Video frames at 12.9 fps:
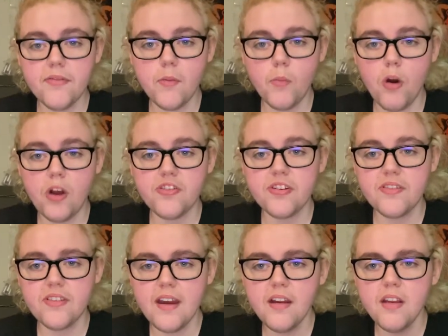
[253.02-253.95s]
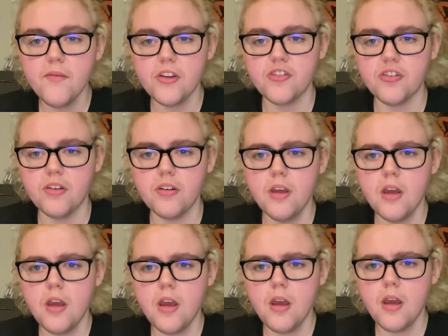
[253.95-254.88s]
watching television
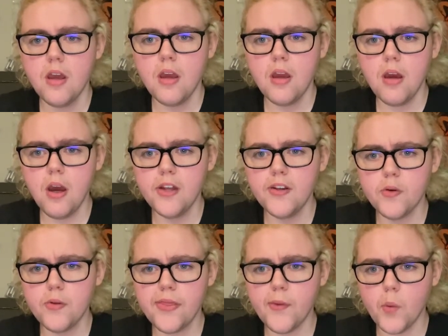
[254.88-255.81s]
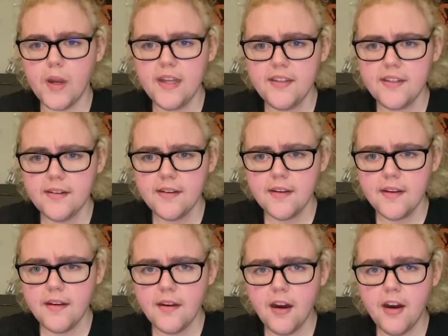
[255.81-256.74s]
under threat
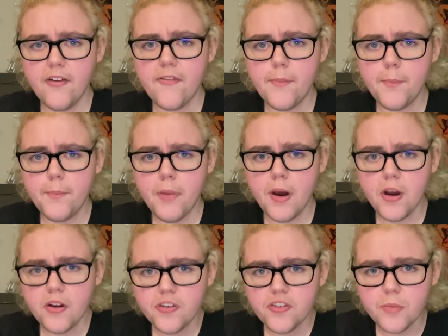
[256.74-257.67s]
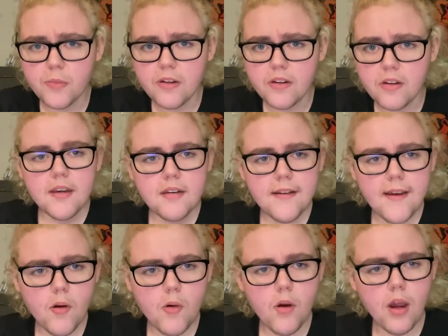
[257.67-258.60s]
of punishment.
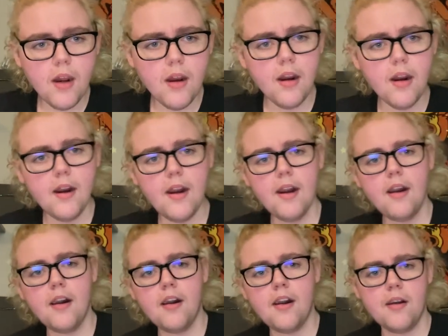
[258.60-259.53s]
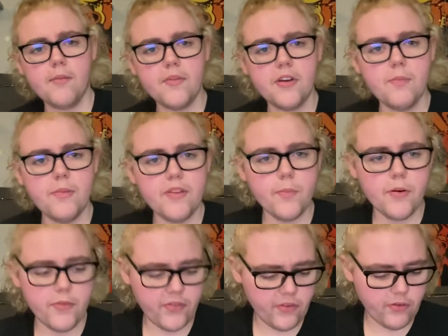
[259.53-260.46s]
Now, I'm gonna be the
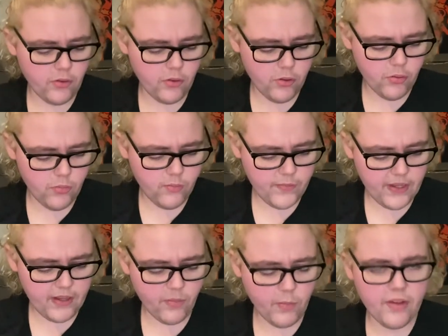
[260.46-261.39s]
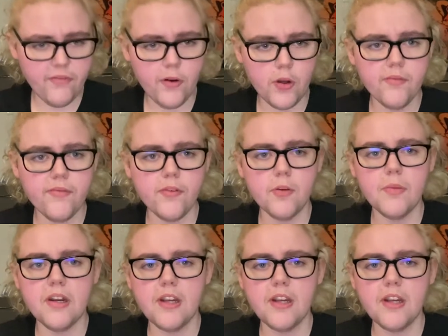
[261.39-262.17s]
person who gets made fun of for a minute